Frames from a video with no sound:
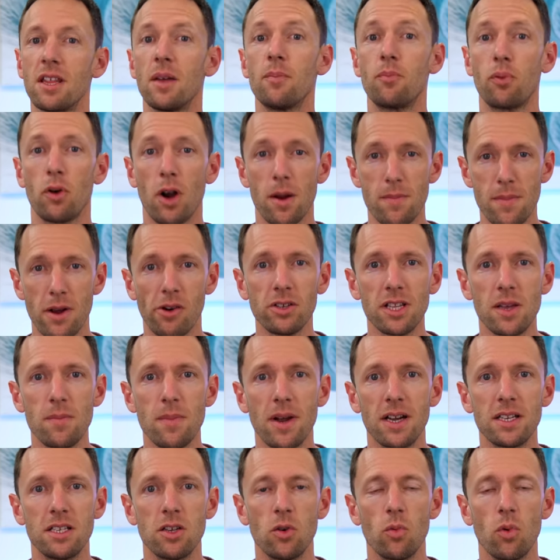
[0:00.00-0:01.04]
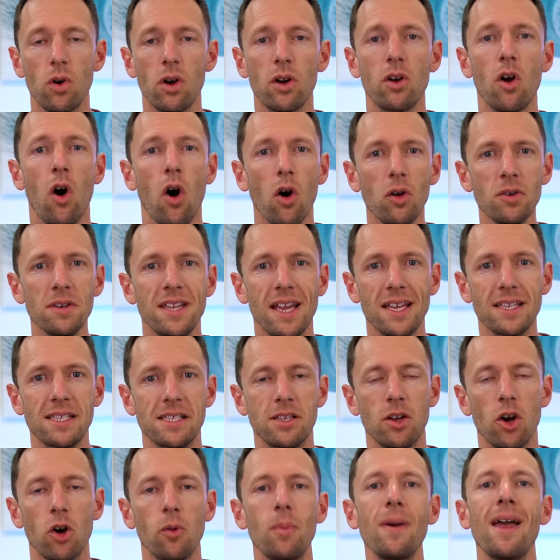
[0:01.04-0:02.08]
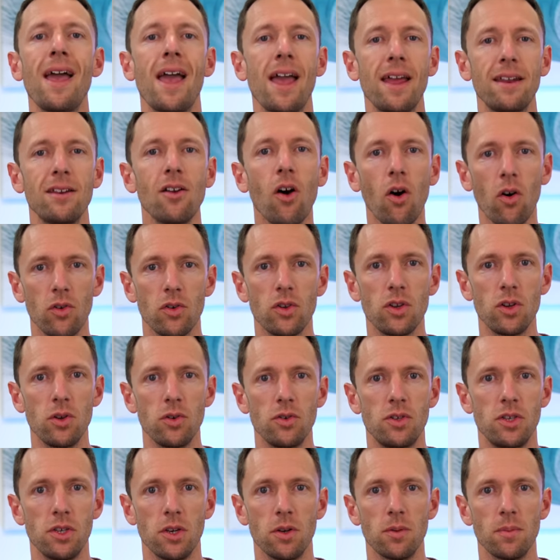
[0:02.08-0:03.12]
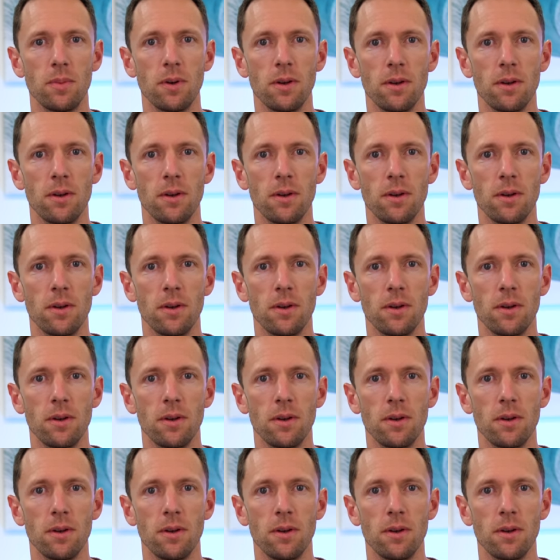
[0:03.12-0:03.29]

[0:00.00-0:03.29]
they're primarily made to work on desktop and on YouTube.